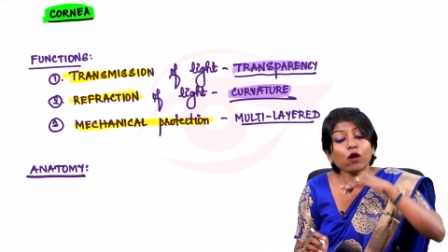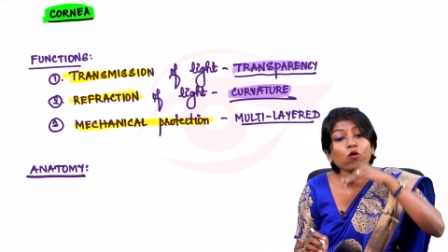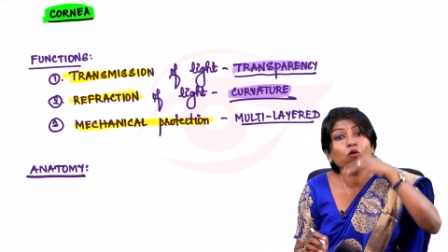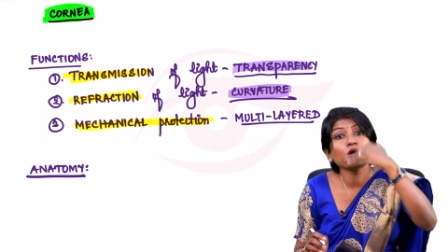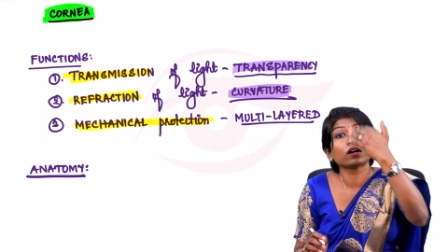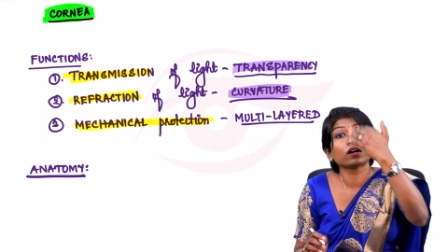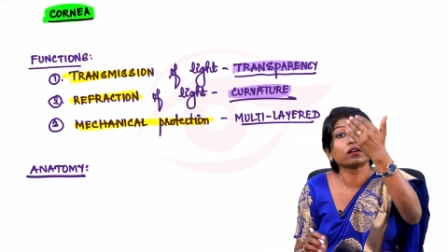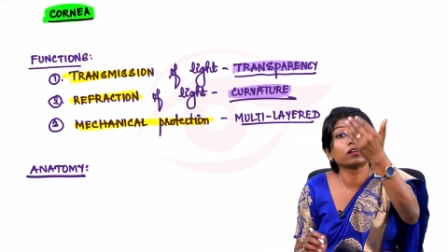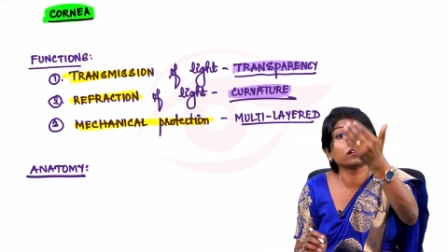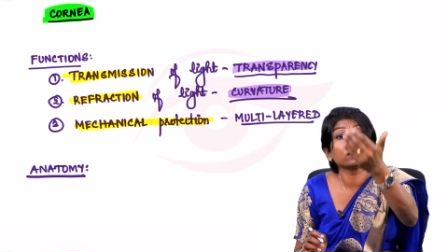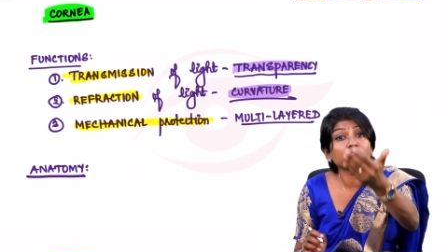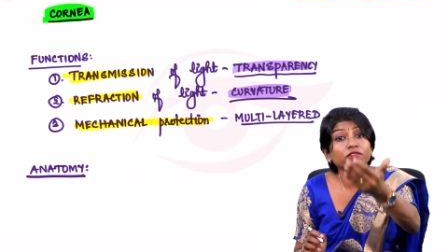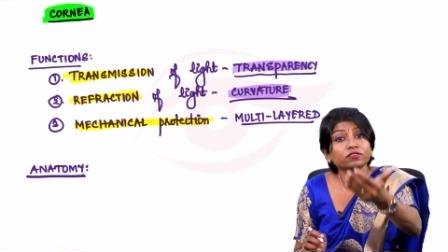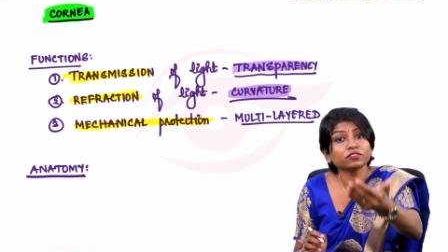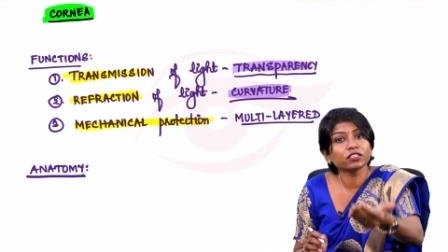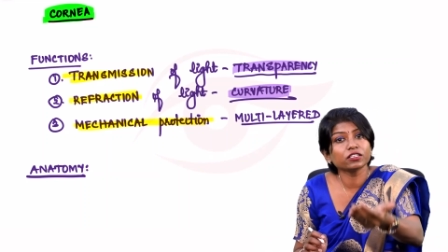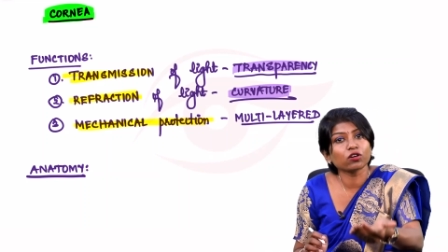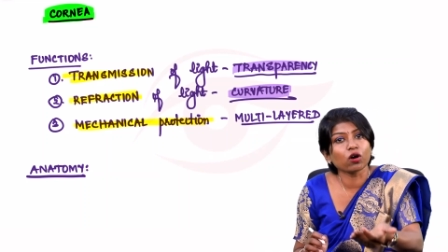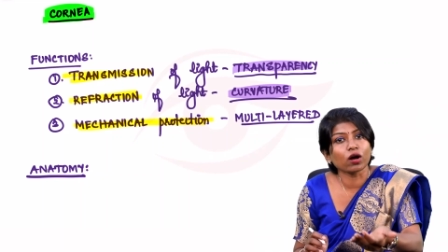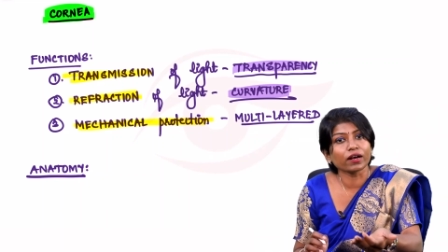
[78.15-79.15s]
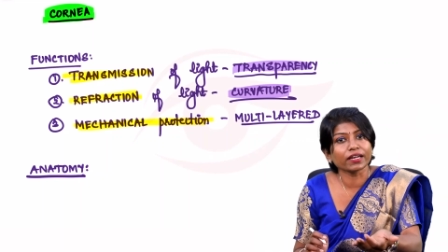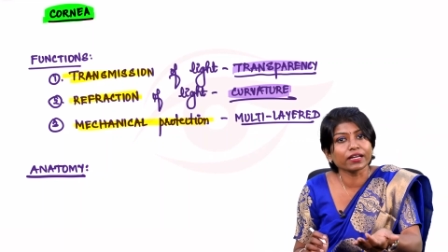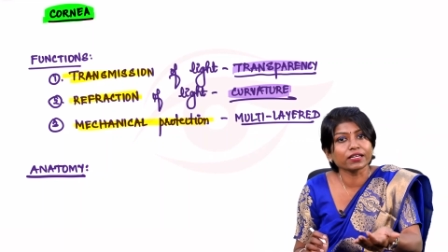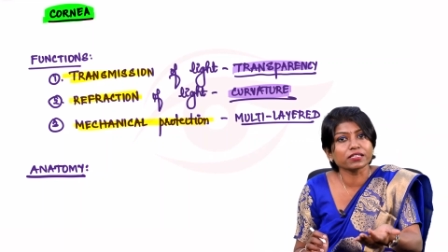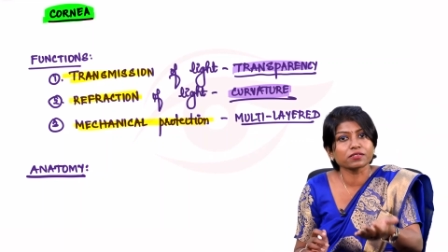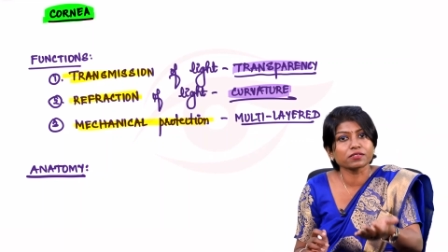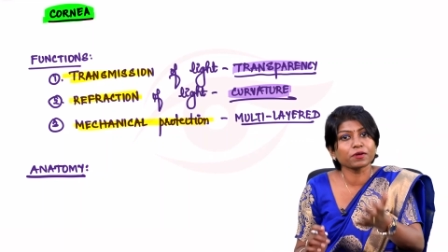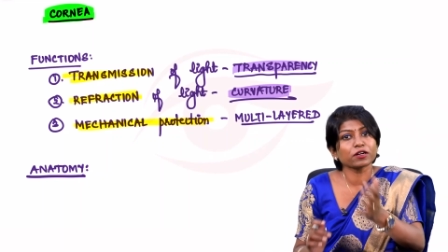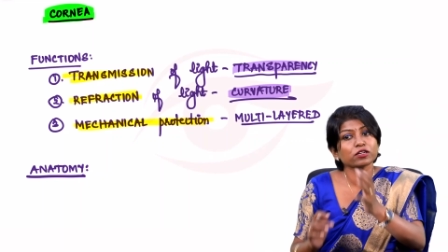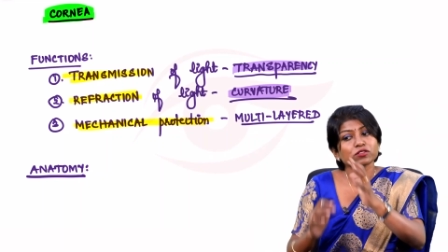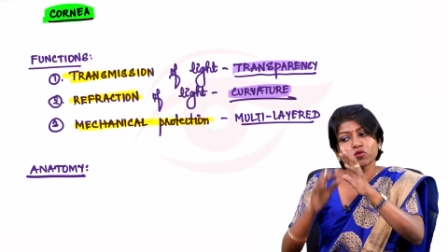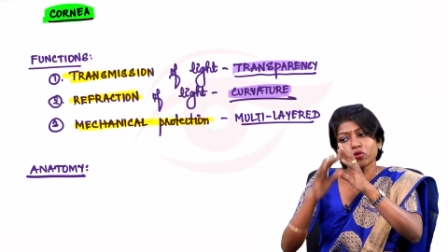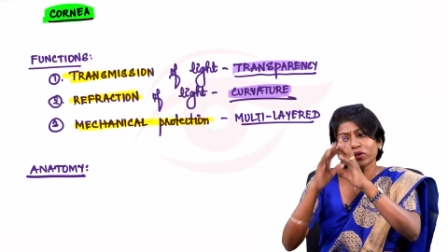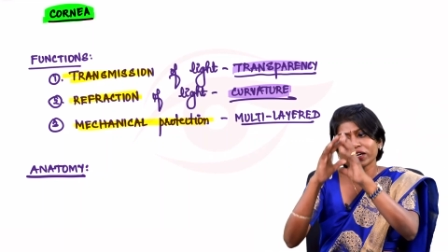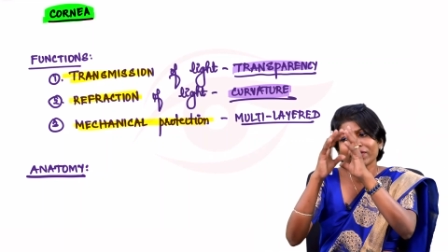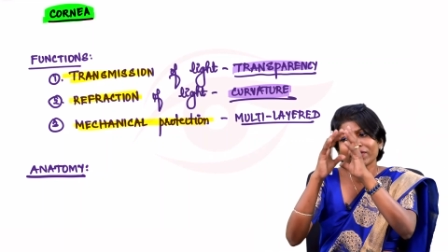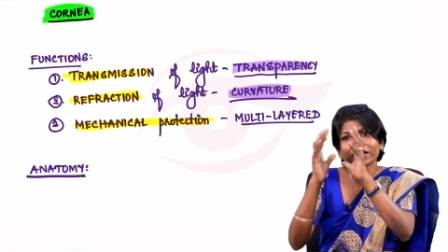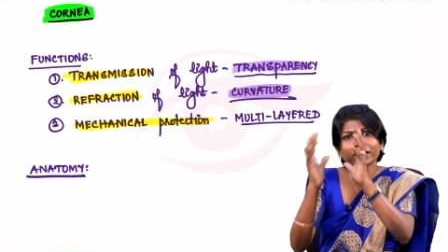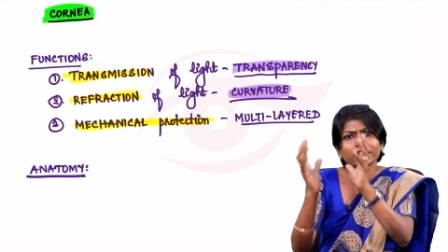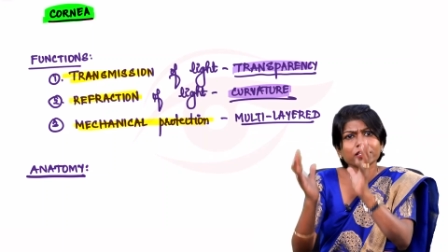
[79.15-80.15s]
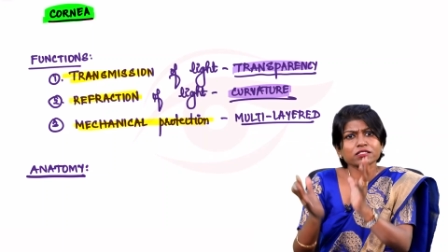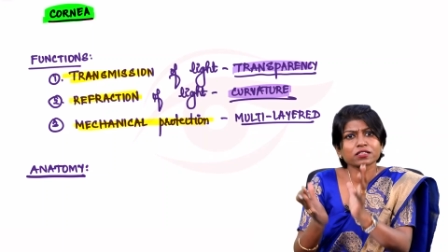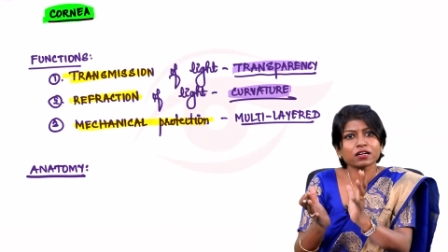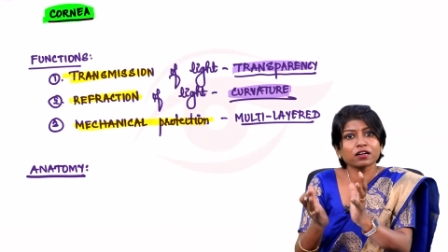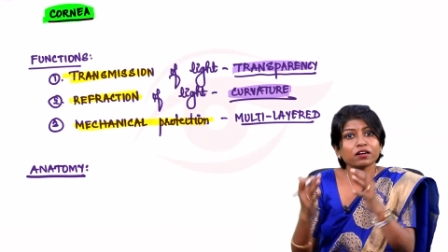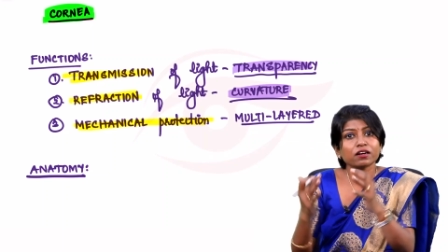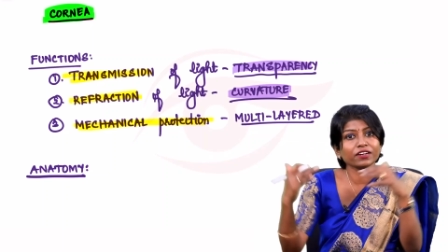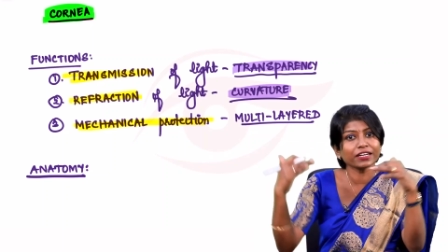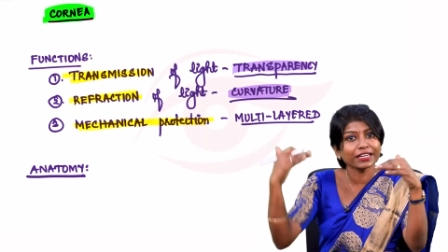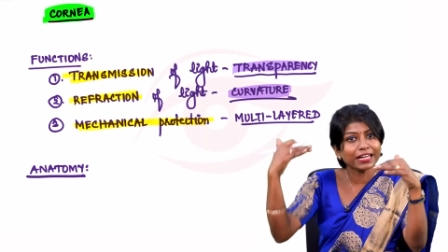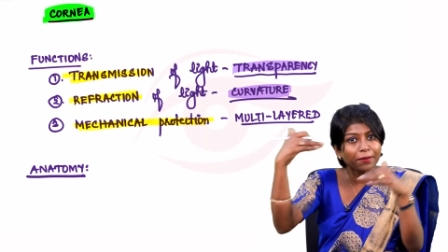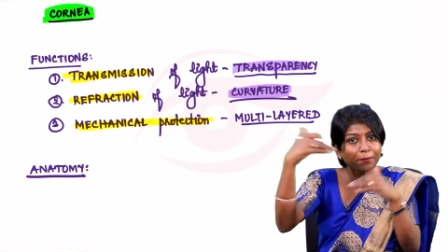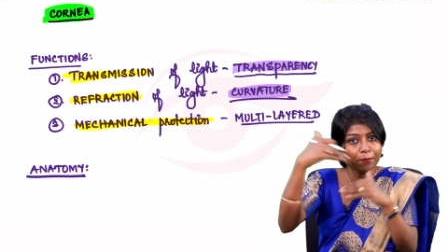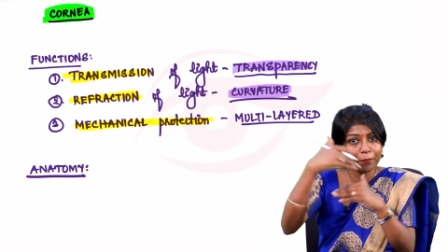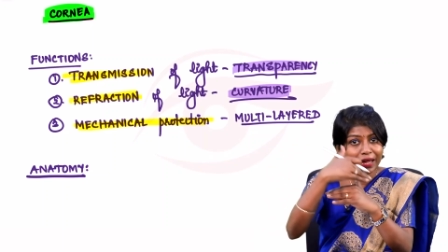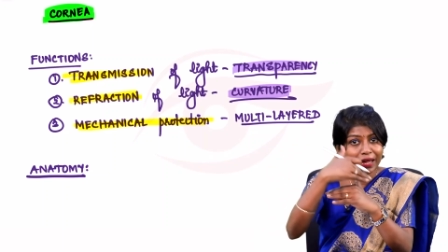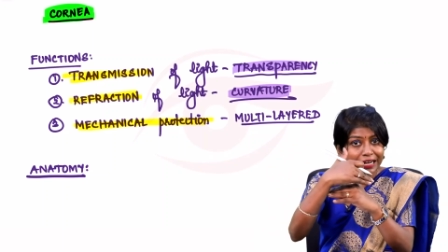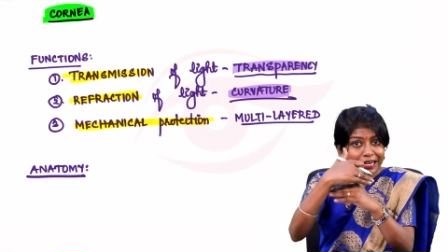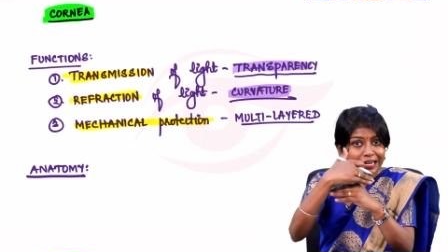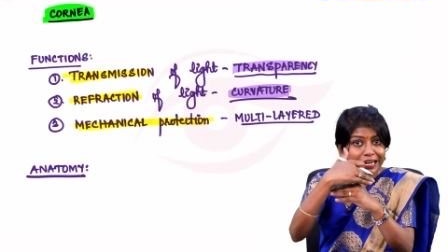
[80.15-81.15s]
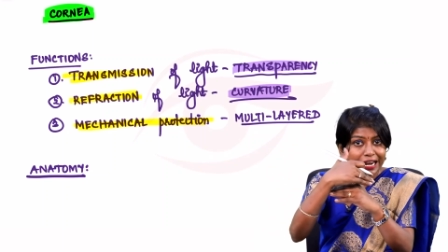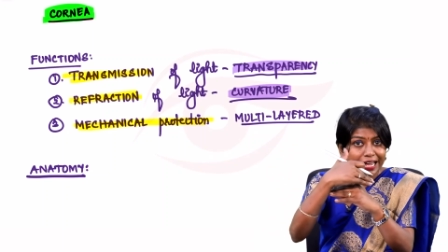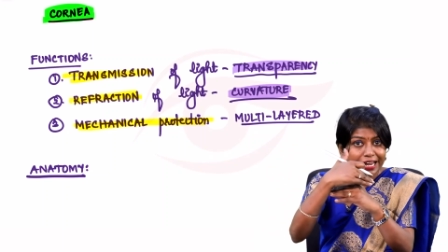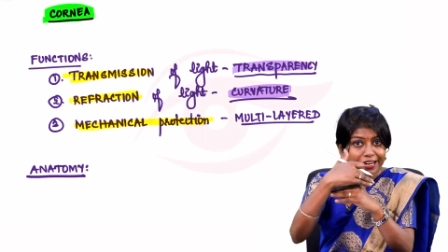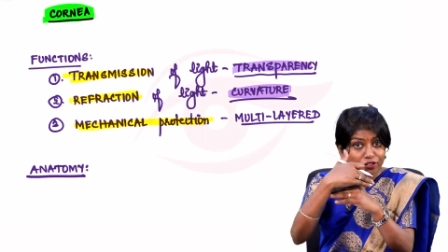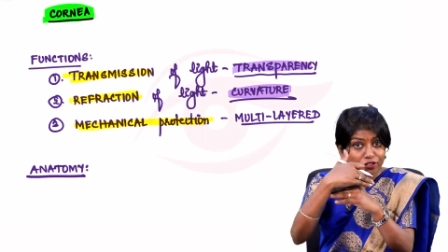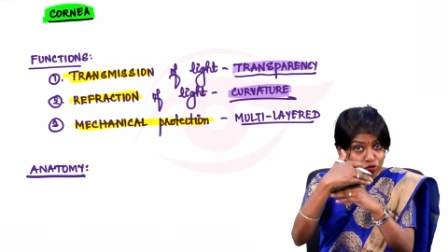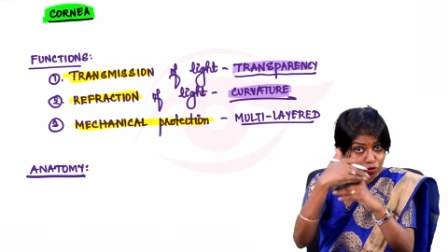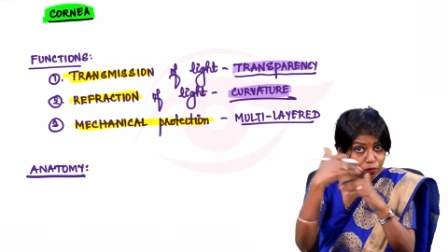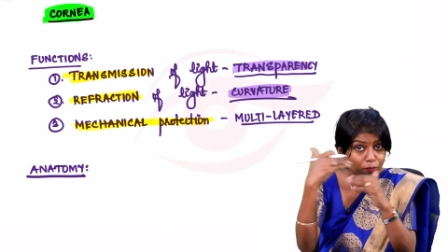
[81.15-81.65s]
How curved the cornea is? Because only when it is curved, it can bend light.